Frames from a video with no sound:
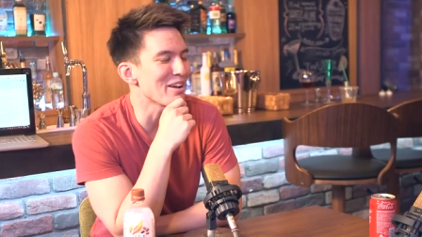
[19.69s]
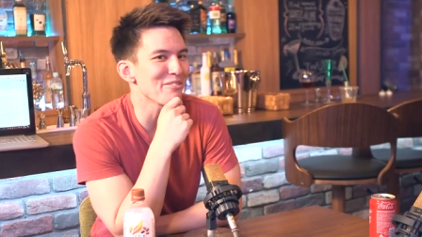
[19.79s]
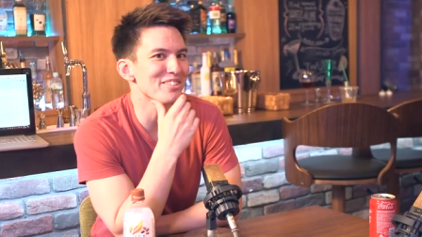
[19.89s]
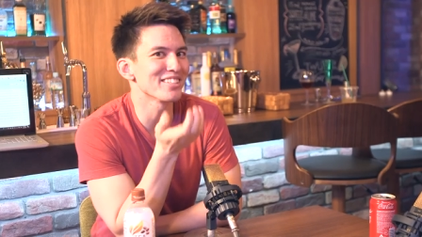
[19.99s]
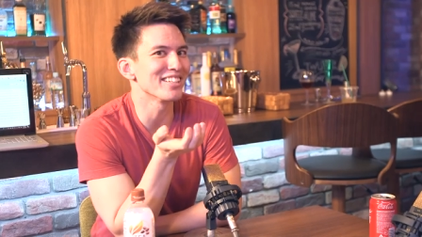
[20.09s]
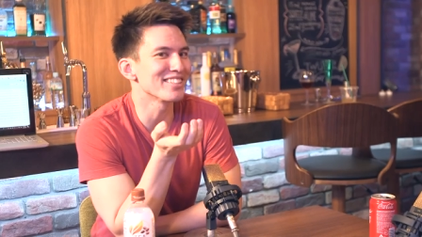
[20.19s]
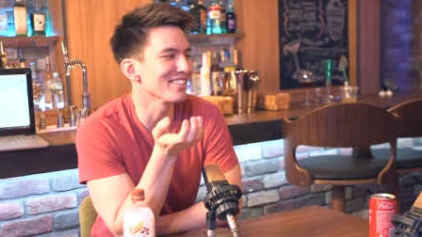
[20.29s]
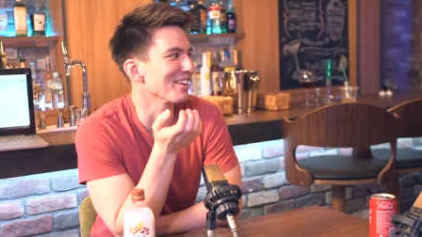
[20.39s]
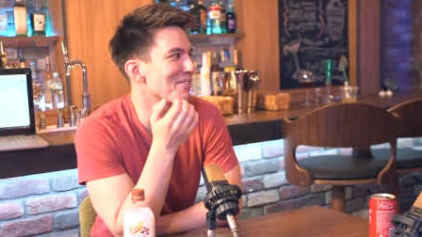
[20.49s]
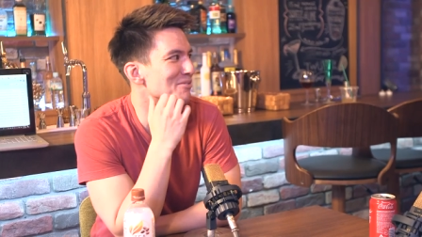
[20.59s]
we haven't seen each
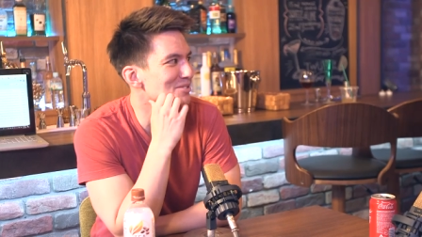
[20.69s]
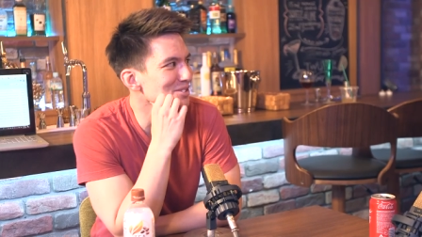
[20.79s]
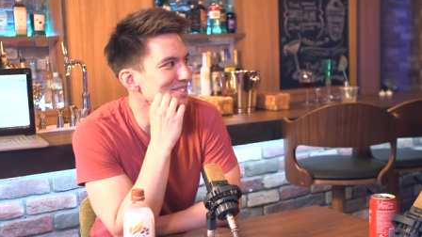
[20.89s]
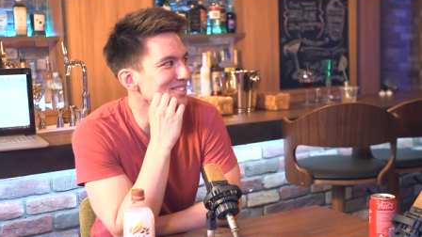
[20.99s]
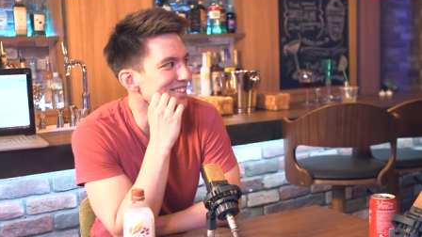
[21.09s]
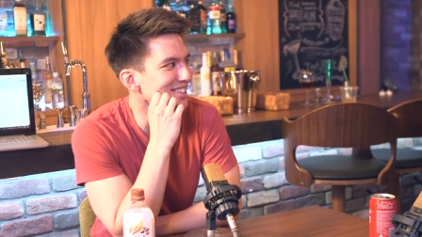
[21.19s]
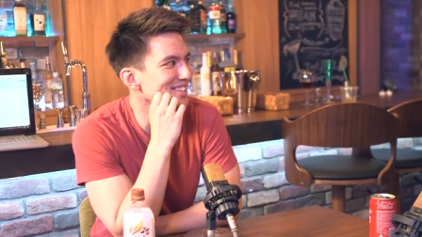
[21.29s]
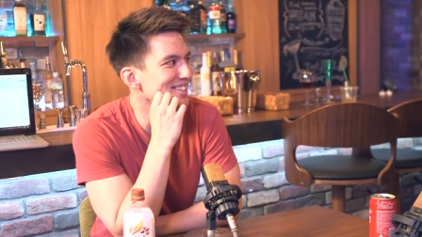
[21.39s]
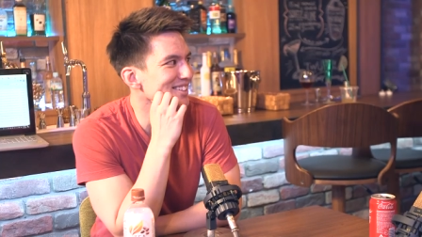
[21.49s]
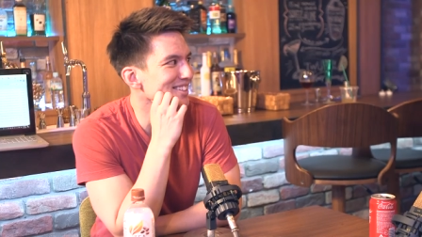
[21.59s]
other
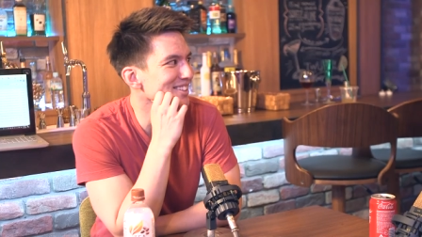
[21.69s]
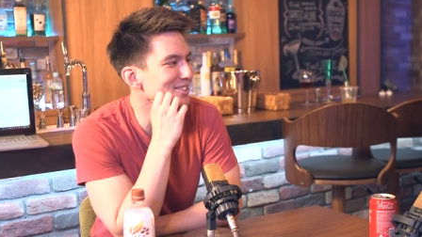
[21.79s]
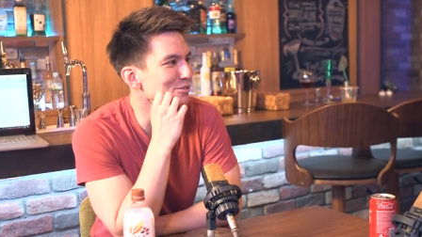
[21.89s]
in